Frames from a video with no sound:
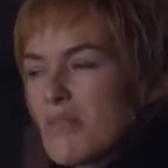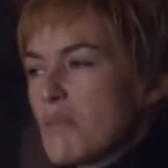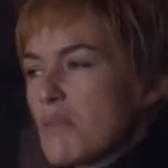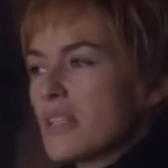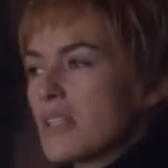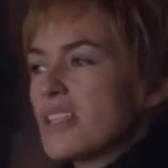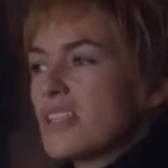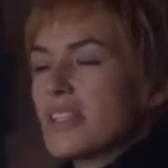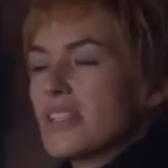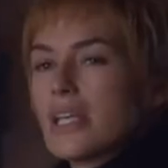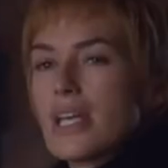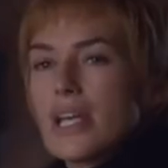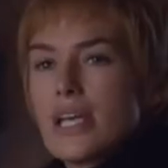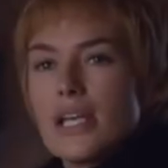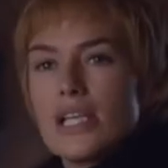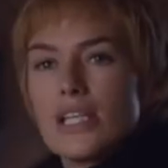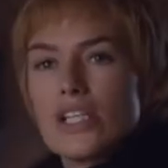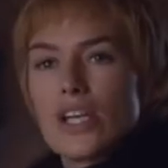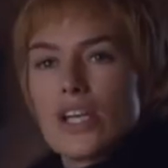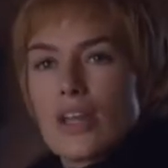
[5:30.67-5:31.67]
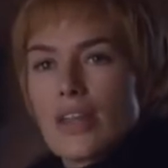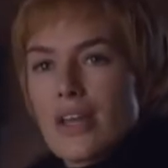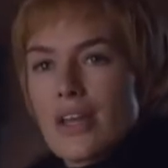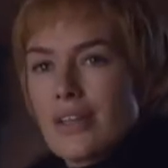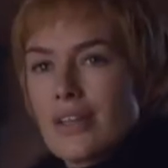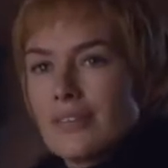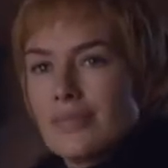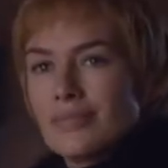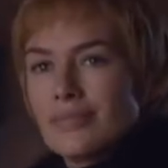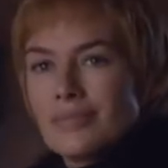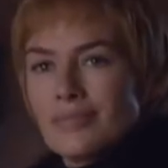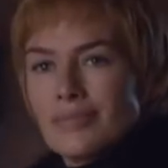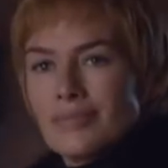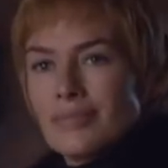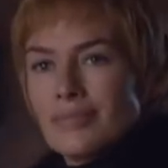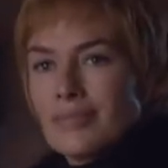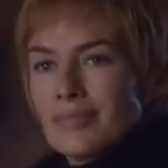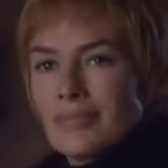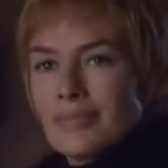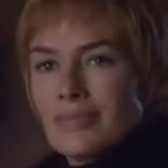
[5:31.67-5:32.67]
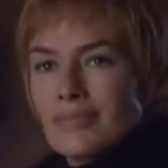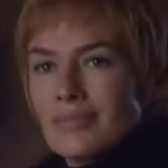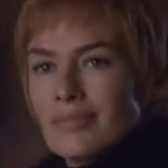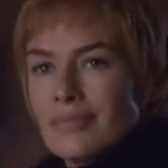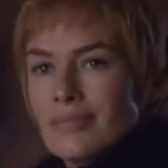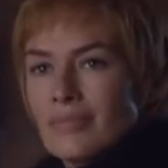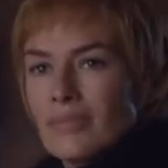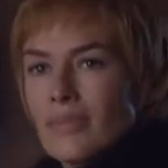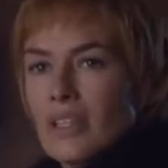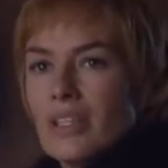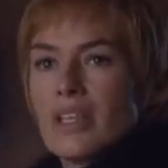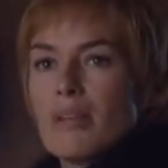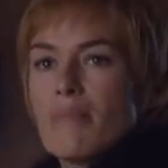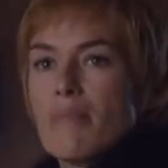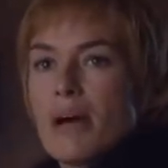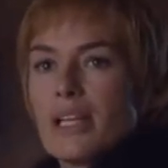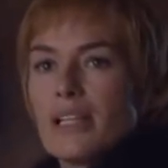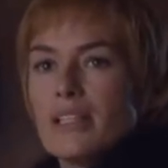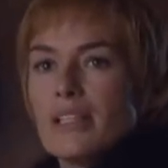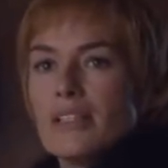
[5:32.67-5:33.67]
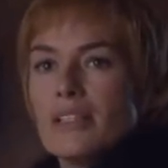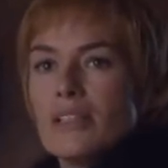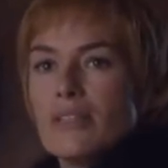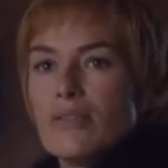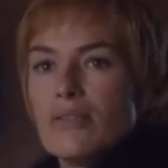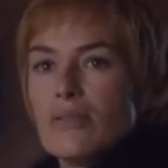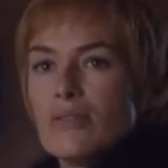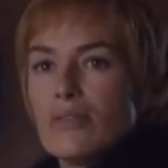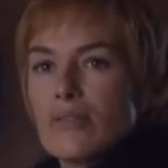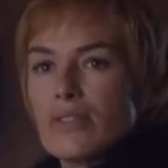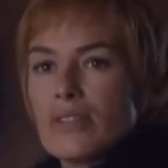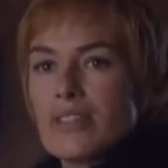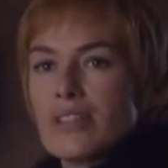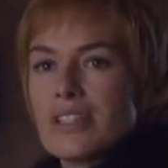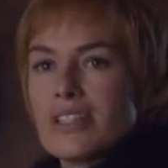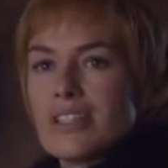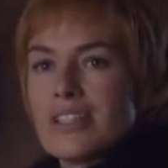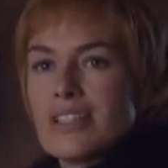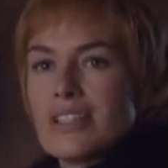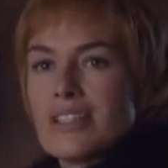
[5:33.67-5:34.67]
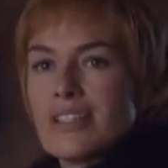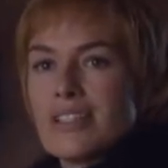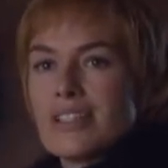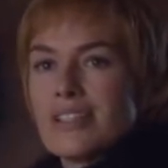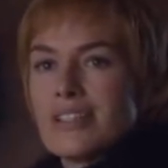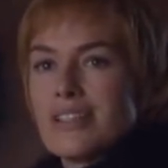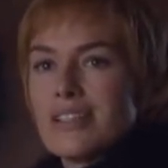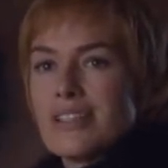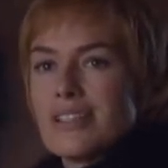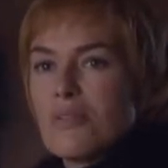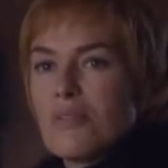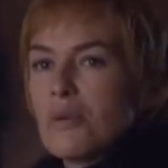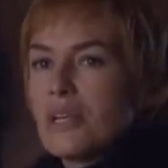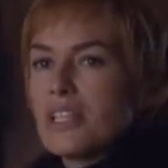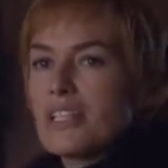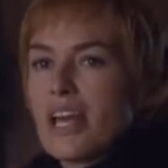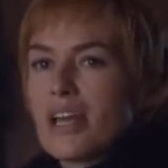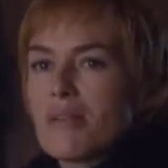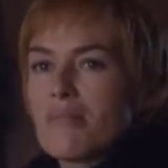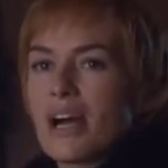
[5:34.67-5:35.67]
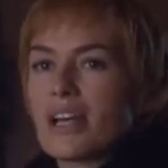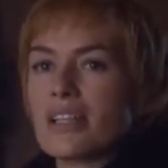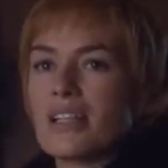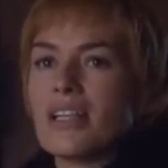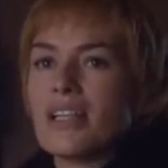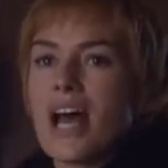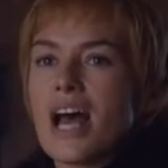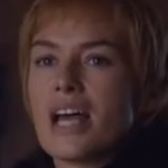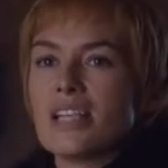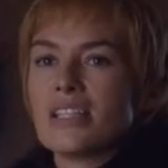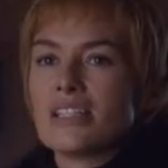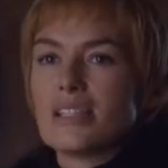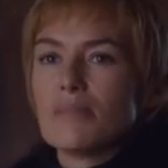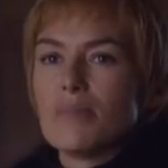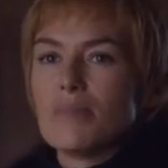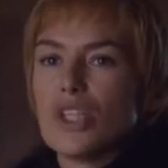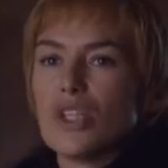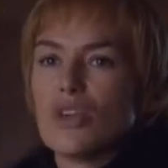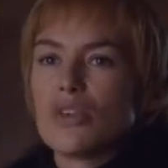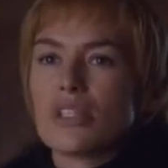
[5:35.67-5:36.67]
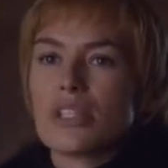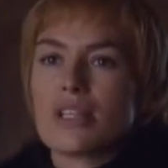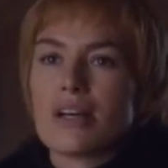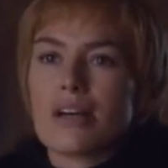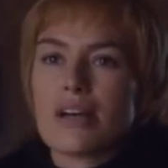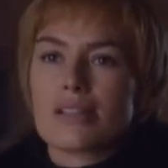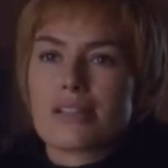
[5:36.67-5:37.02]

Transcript: Let the monsters kill each other. And while they battle in the north, we take back the lands that belong to